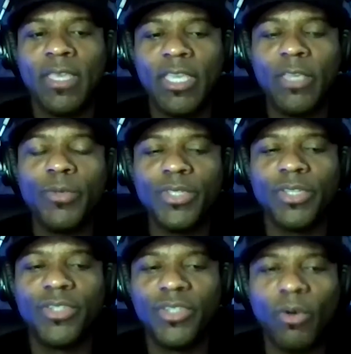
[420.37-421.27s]
he was a
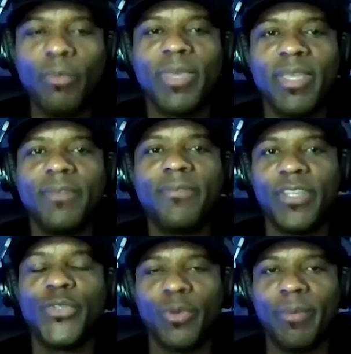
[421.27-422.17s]
dope
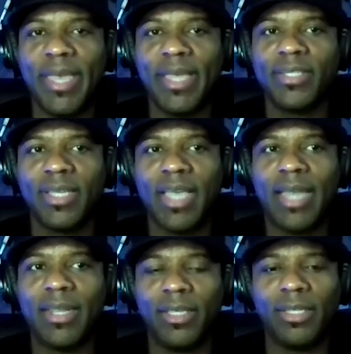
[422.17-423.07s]
individual, man, to
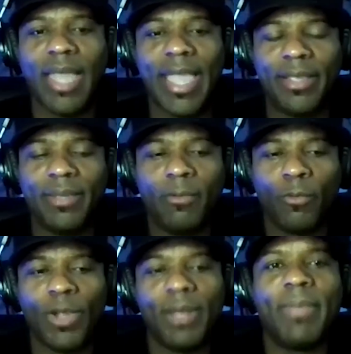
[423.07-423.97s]
kind of like
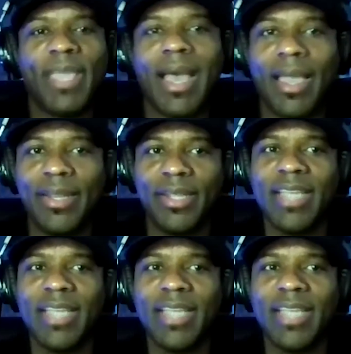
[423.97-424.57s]
run behind and